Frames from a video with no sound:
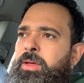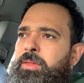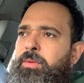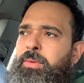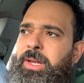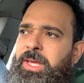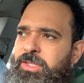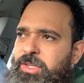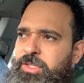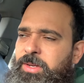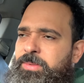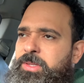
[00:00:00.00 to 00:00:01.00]
the
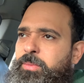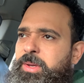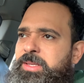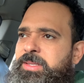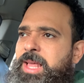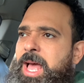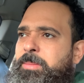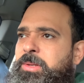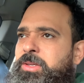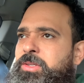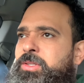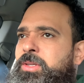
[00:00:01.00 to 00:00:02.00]
relationships that we
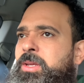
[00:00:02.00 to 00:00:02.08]
establish.